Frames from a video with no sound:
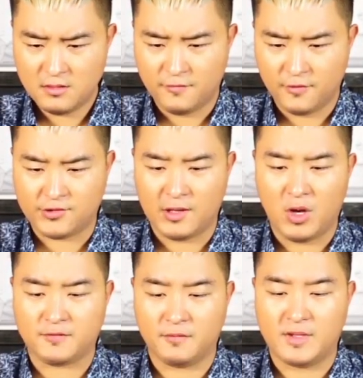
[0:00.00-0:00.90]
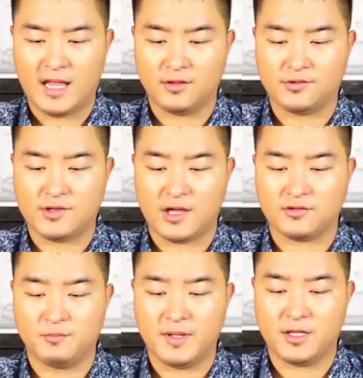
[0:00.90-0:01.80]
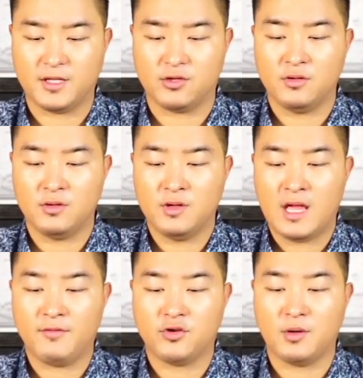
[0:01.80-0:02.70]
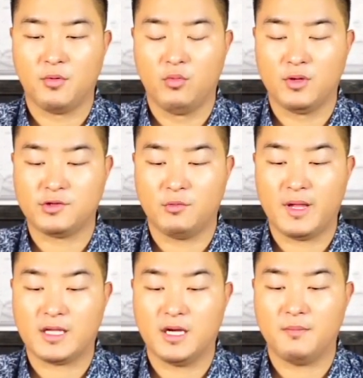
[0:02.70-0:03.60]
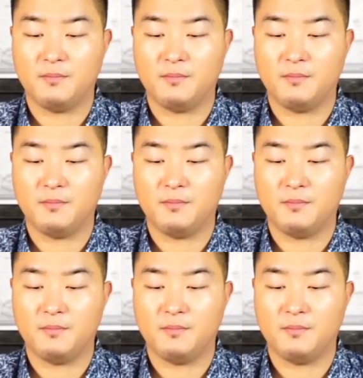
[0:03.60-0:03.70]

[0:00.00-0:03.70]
First time watching from Dallas, Texas. Been having trouble once I wake